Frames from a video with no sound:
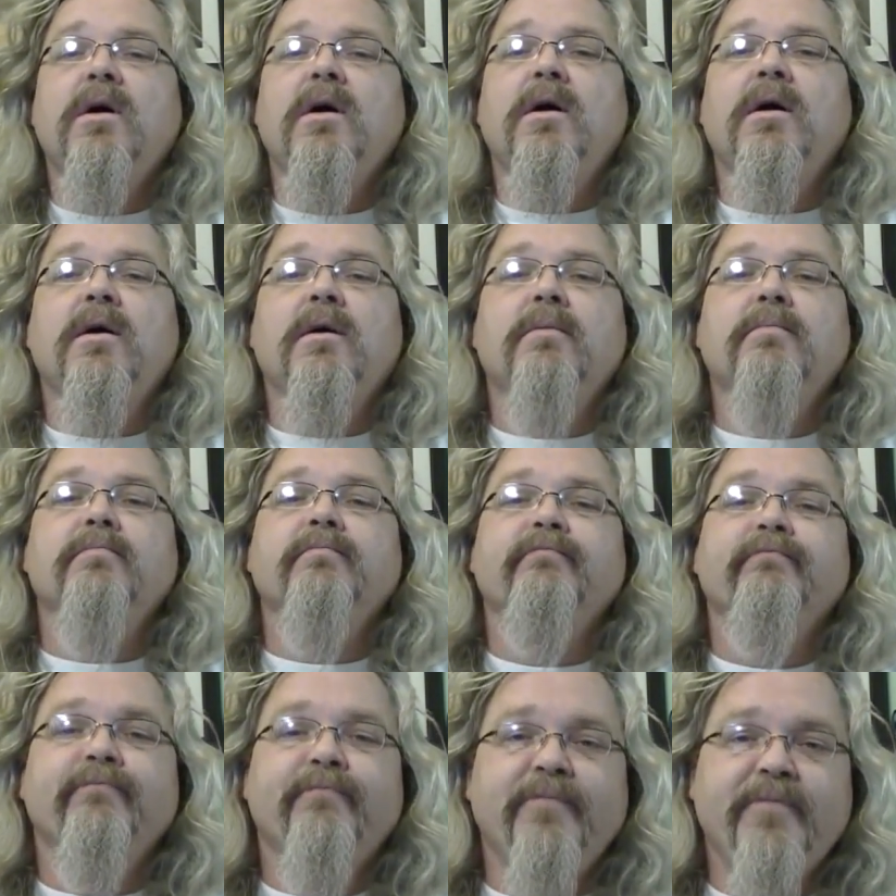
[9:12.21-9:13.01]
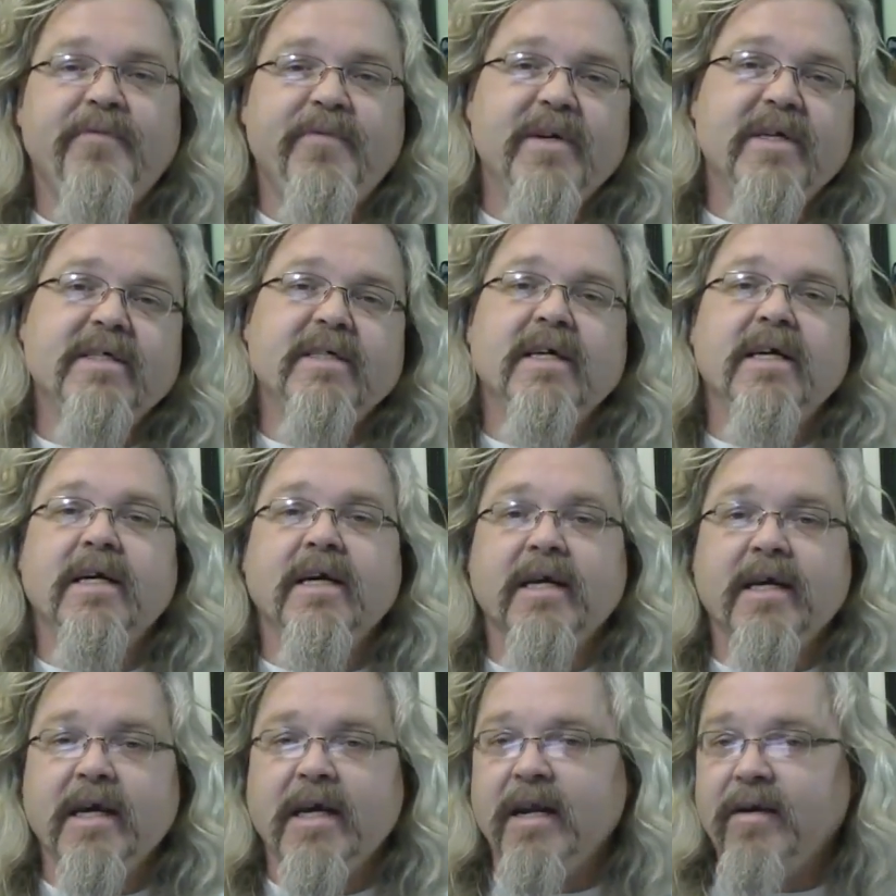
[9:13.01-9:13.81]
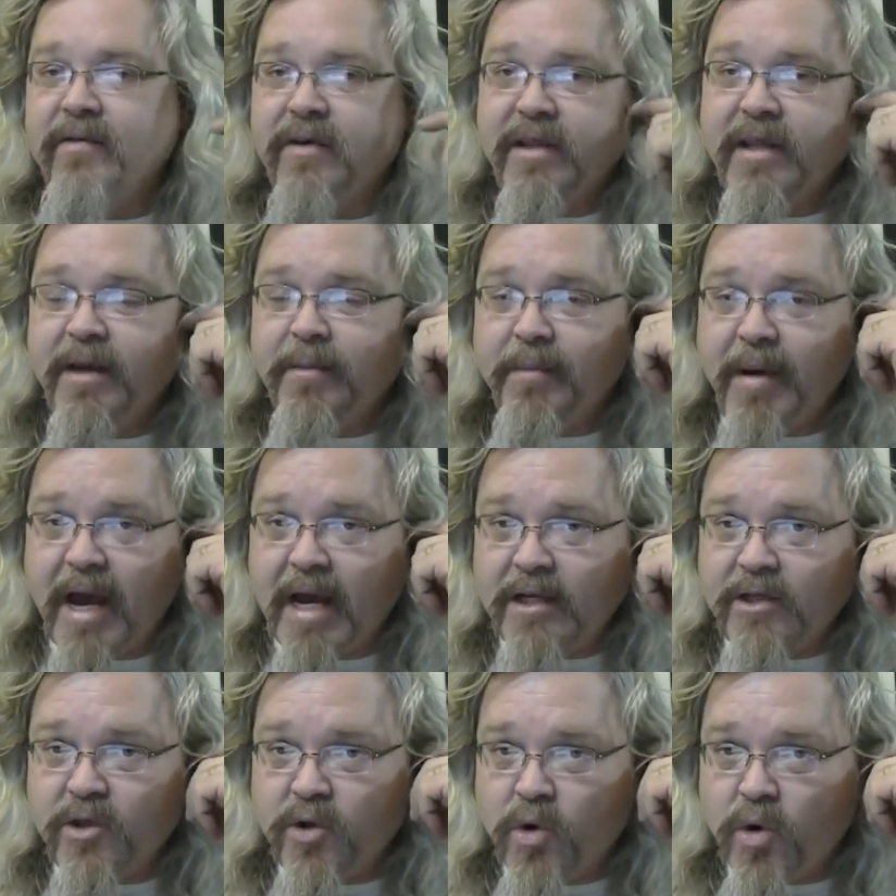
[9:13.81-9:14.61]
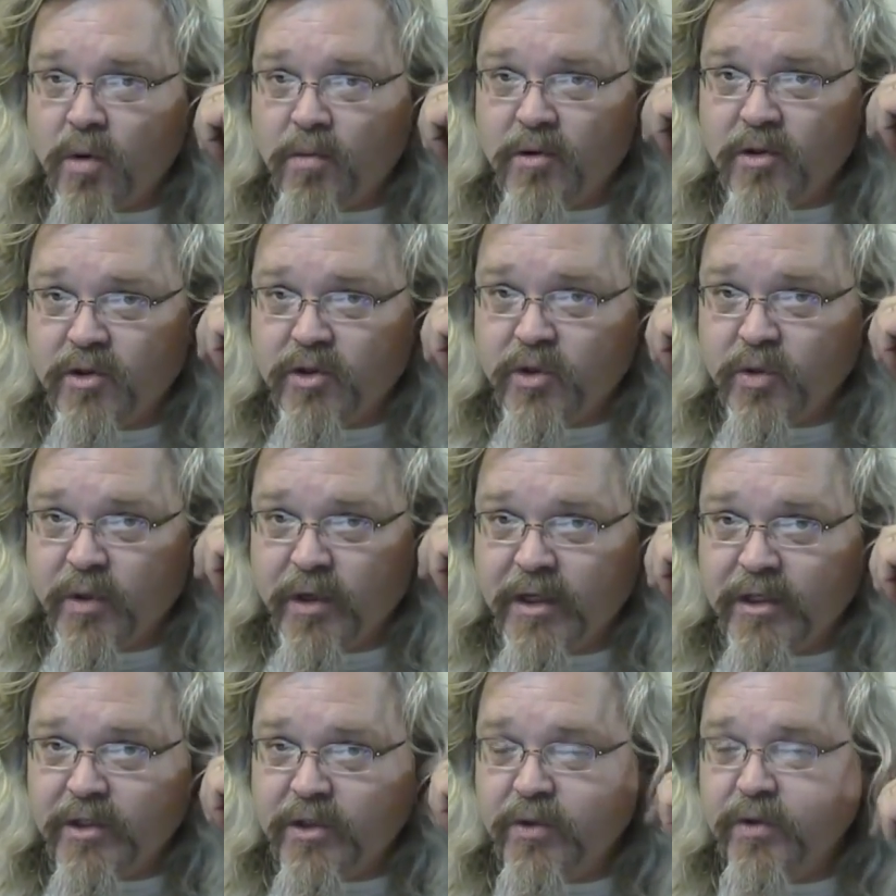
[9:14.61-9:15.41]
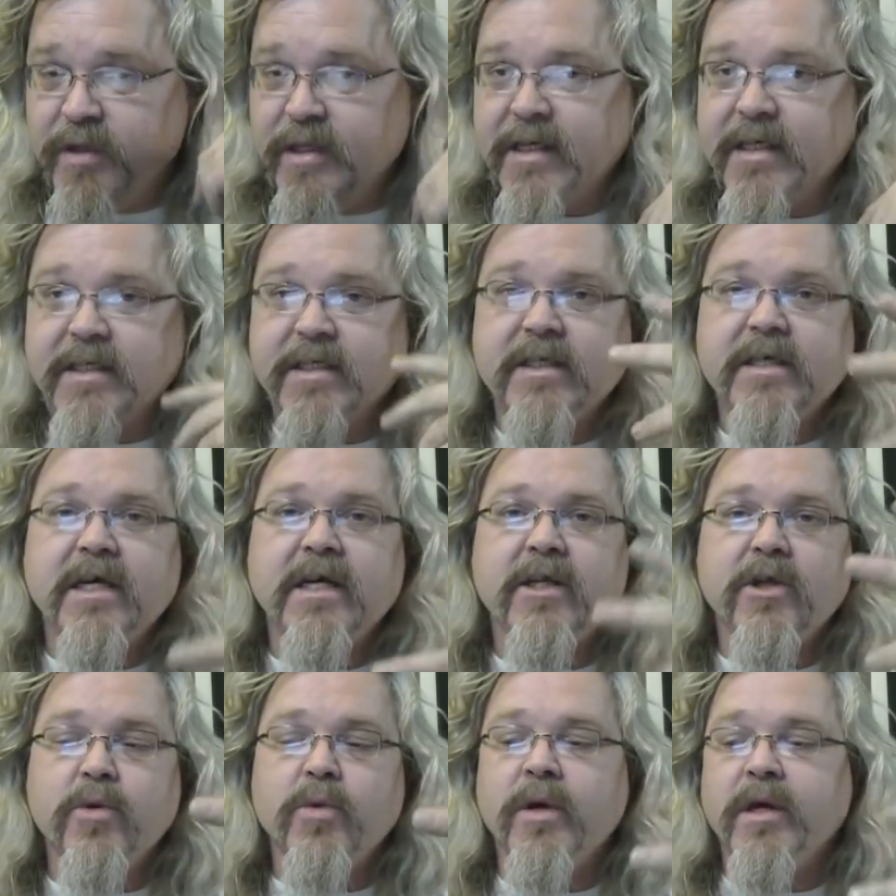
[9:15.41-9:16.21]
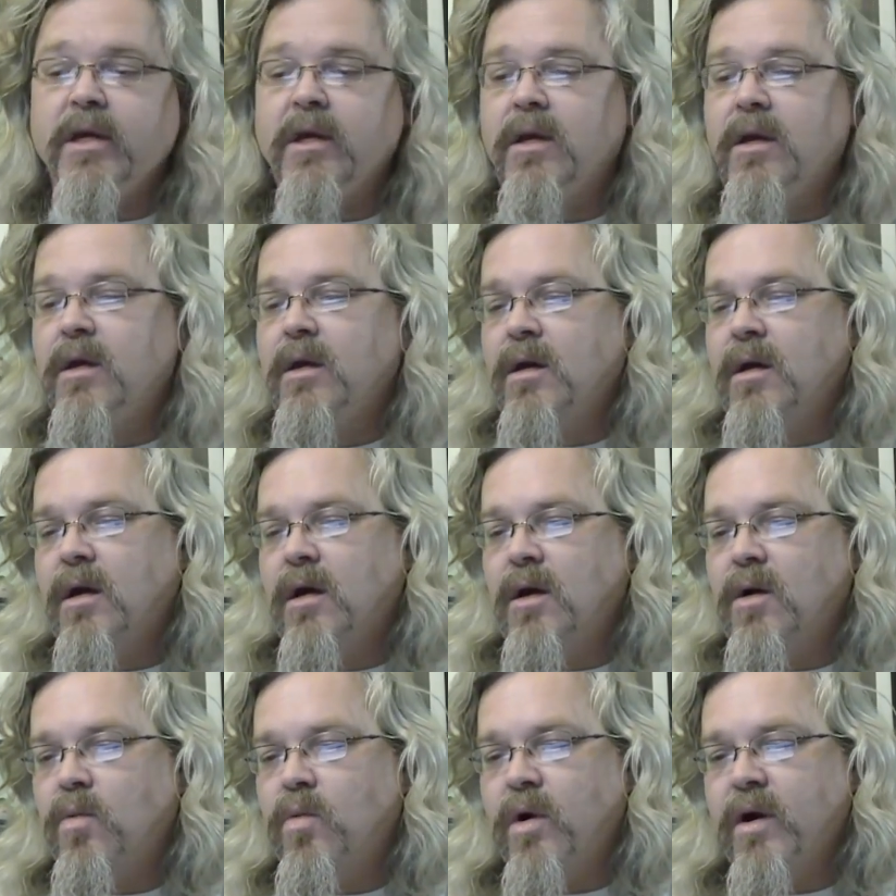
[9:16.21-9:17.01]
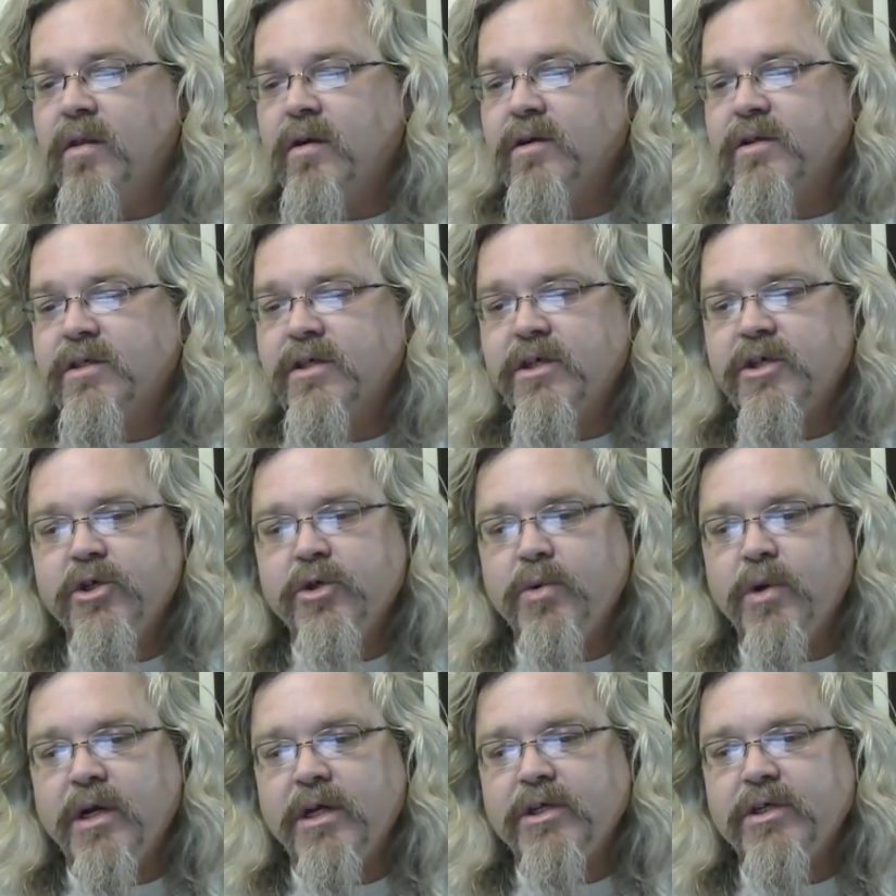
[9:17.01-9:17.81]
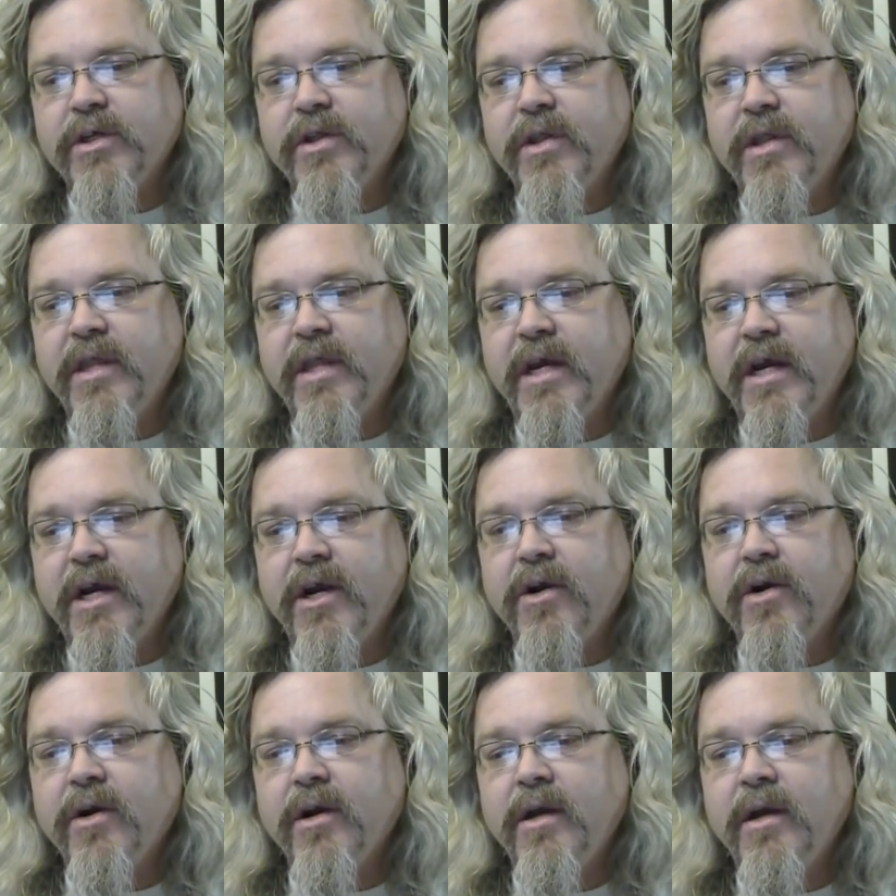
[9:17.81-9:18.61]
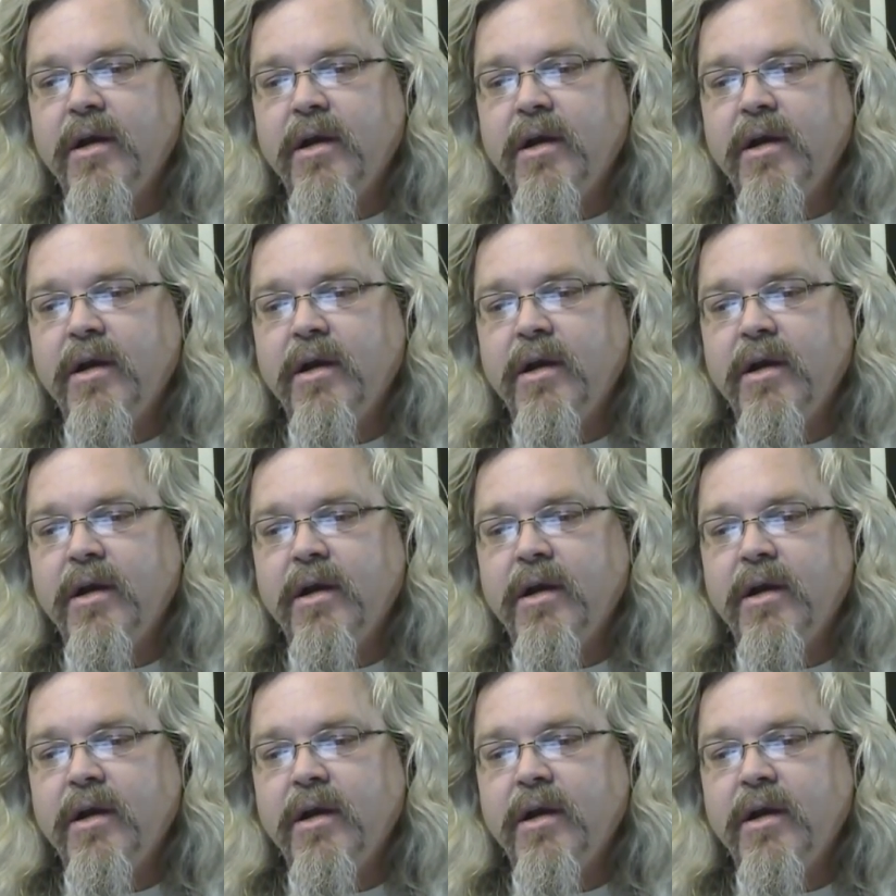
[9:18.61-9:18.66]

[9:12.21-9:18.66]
um, fixing and get everything back to normal due to the continuing uh, weather situation there.